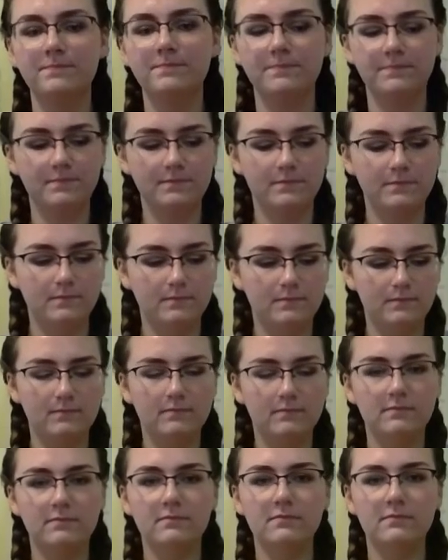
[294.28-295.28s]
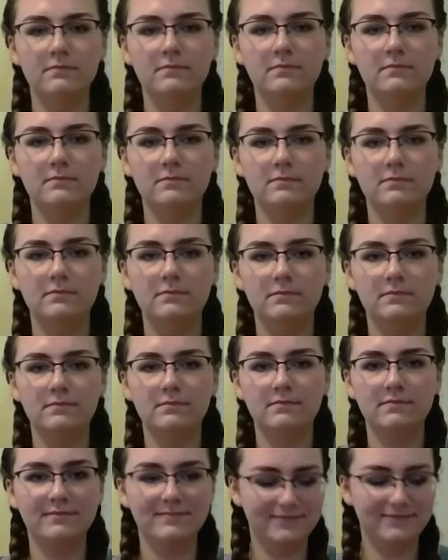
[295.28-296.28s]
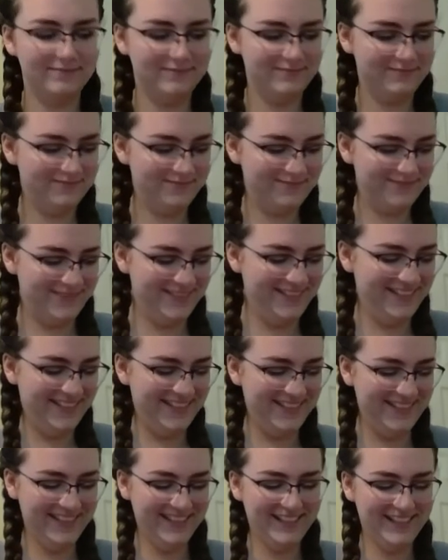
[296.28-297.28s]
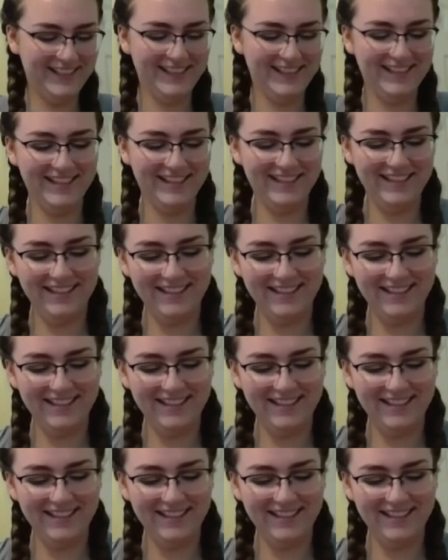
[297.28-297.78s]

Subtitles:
(silent)